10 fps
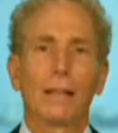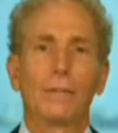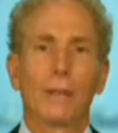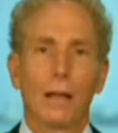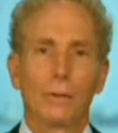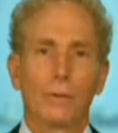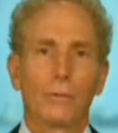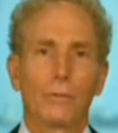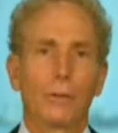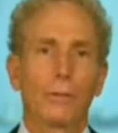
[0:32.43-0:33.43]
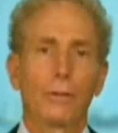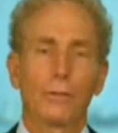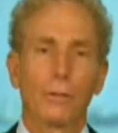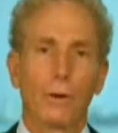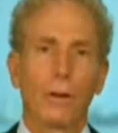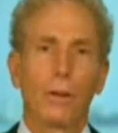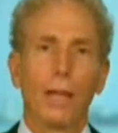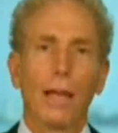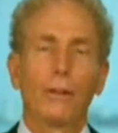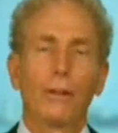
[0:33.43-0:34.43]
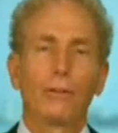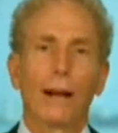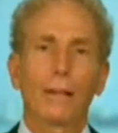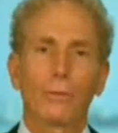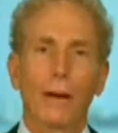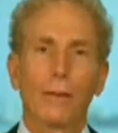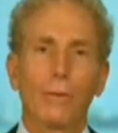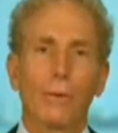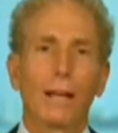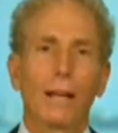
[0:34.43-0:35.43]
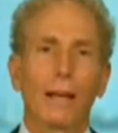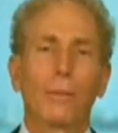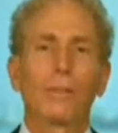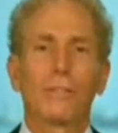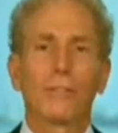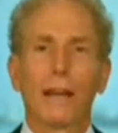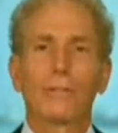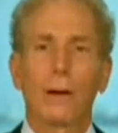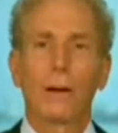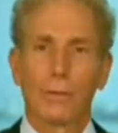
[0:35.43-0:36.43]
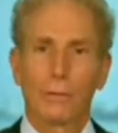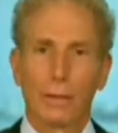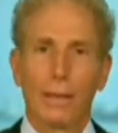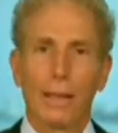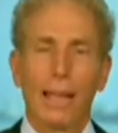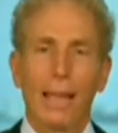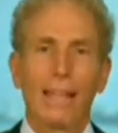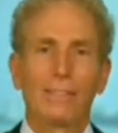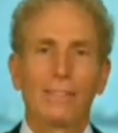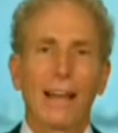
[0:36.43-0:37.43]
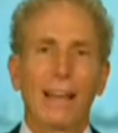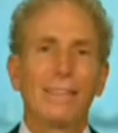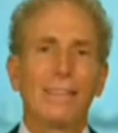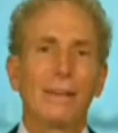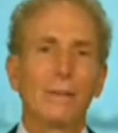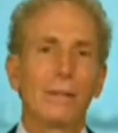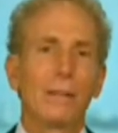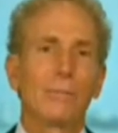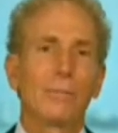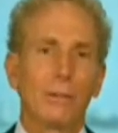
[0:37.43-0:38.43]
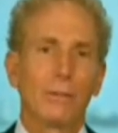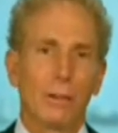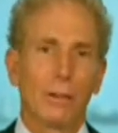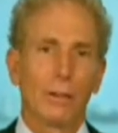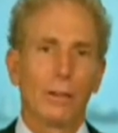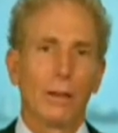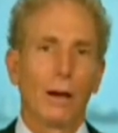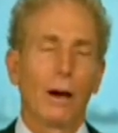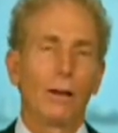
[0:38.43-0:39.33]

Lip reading: of dollars. First of all, try to travel when everyone's not traveling. It's not nearly as busy on